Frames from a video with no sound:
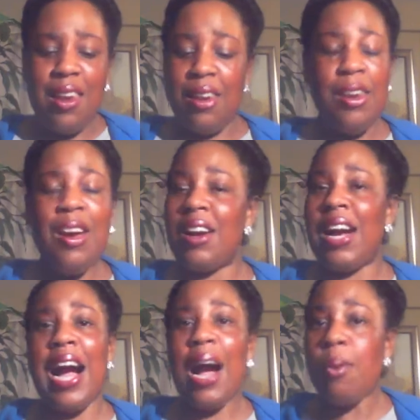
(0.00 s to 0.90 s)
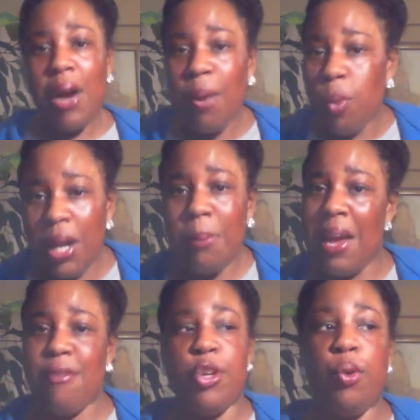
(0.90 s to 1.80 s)
look, I, I want to
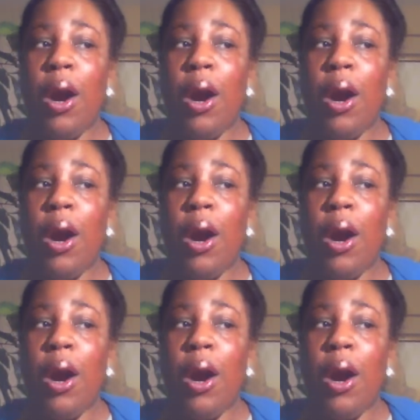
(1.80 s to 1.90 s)
marry you.